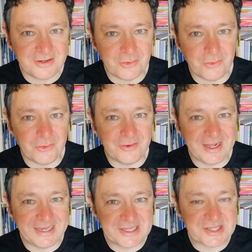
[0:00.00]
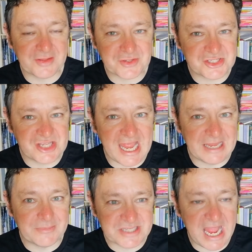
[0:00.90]
and is that the
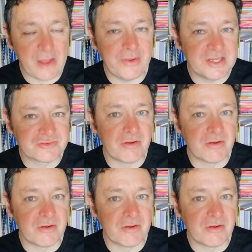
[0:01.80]
same as how it is